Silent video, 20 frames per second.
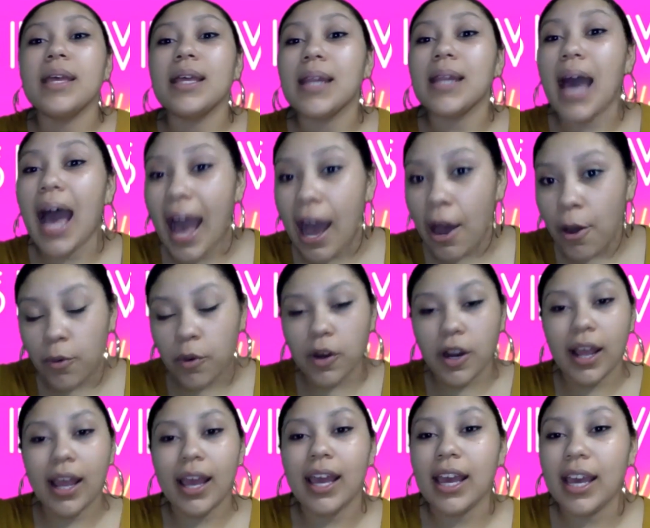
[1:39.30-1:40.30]
our
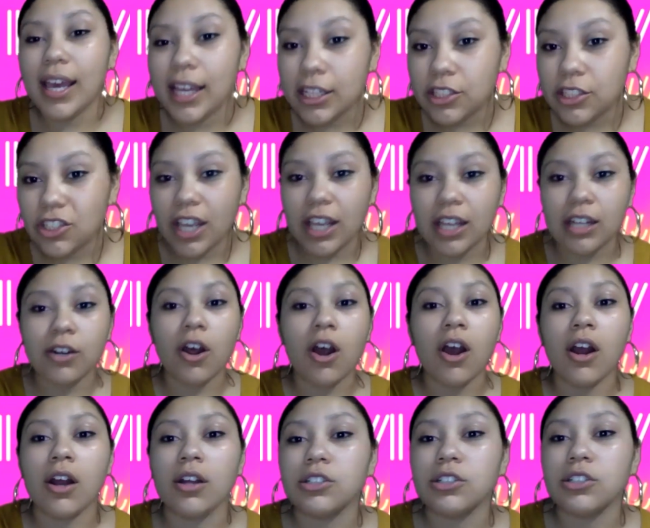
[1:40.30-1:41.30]
age, in
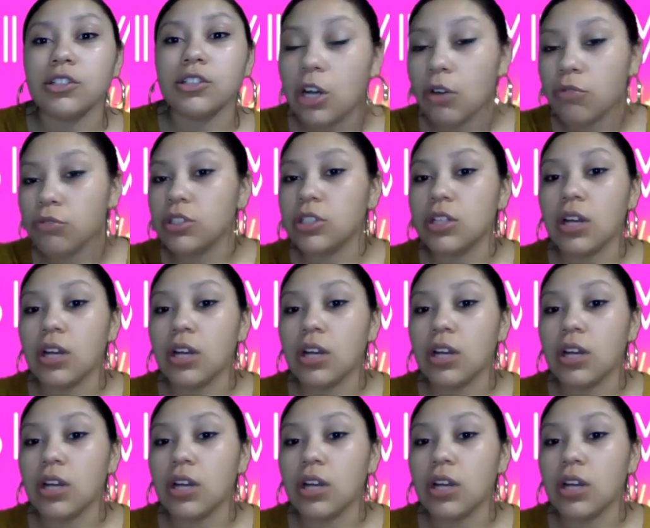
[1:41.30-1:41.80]
our, you know,